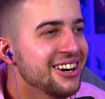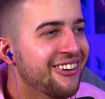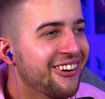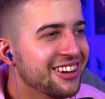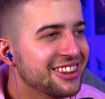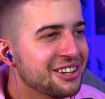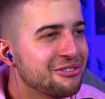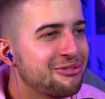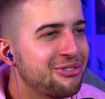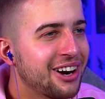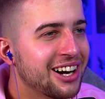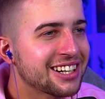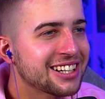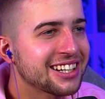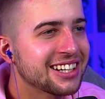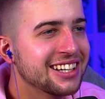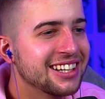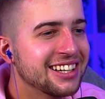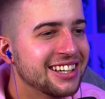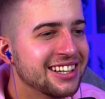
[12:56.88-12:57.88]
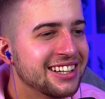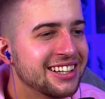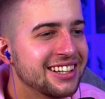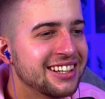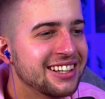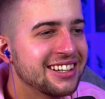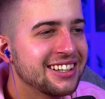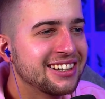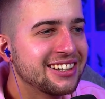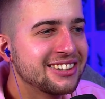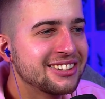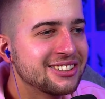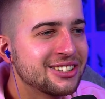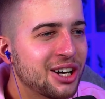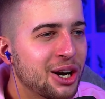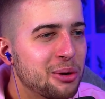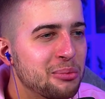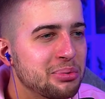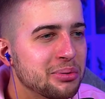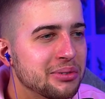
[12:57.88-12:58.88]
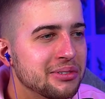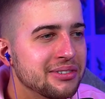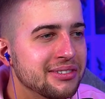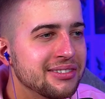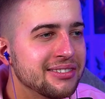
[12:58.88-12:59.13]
What the fuck? Dope.